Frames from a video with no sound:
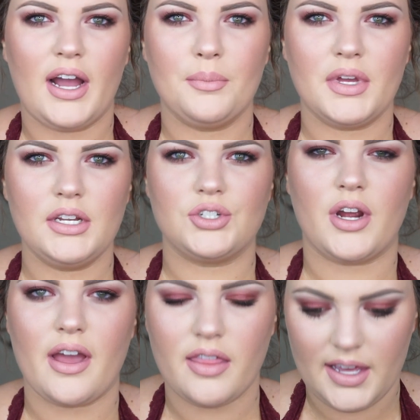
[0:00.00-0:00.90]
I'm gonna
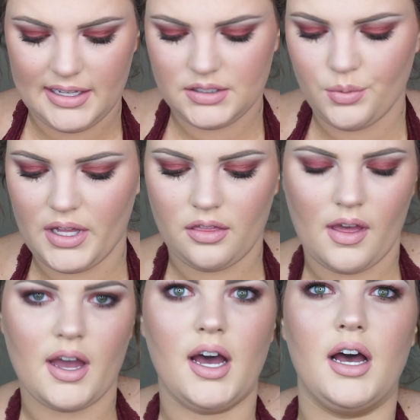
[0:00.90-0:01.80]
try this with
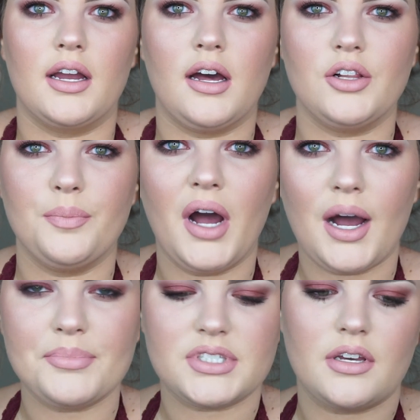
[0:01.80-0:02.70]

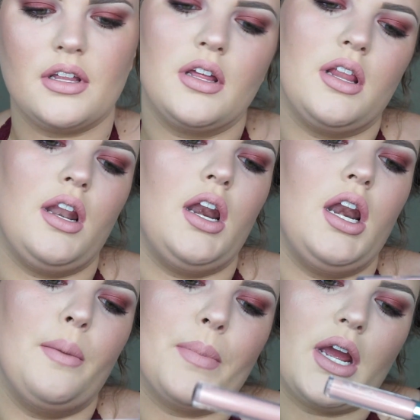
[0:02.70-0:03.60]
Colourpop's
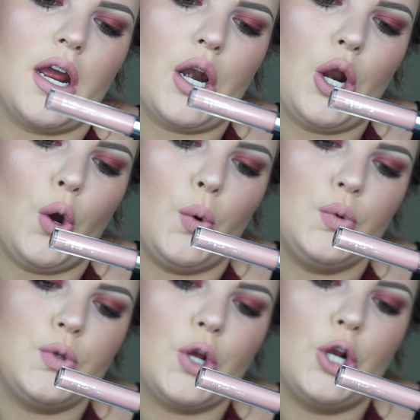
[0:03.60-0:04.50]
Lipgloss
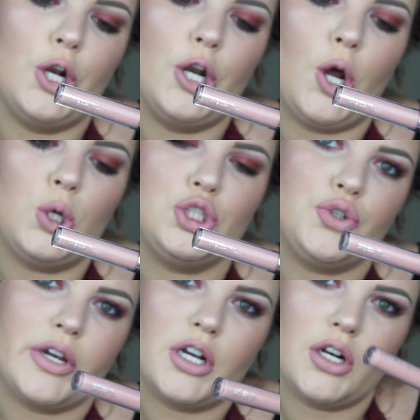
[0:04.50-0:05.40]

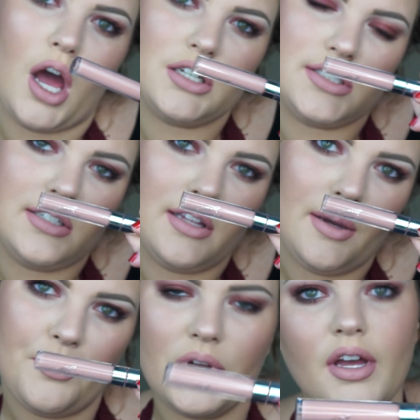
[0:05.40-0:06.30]
Ultra Glossy
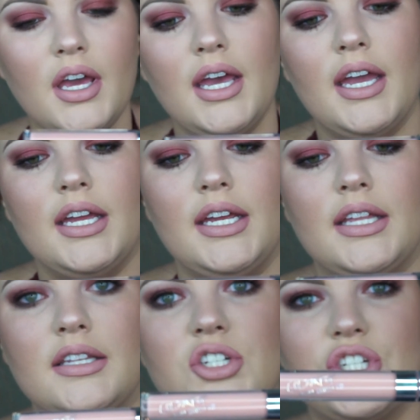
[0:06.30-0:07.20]
Lip
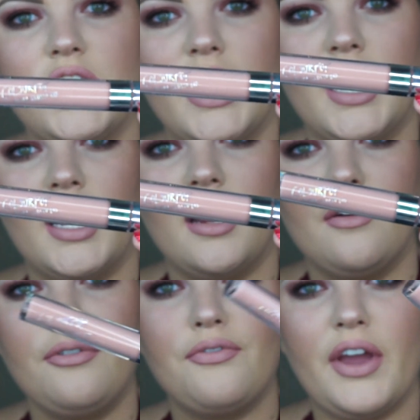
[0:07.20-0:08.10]
in the shade
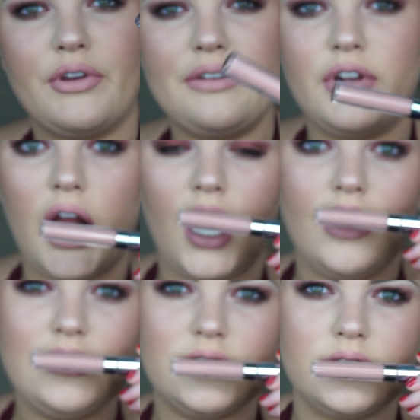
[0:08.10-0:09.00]
Fairy
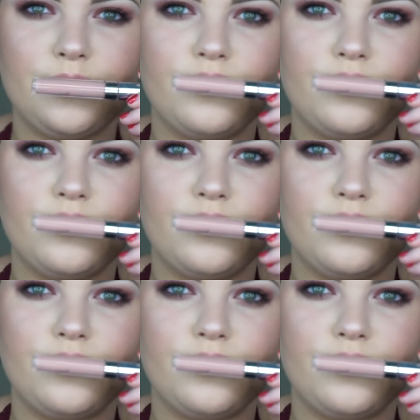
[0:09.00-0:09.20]
Floss.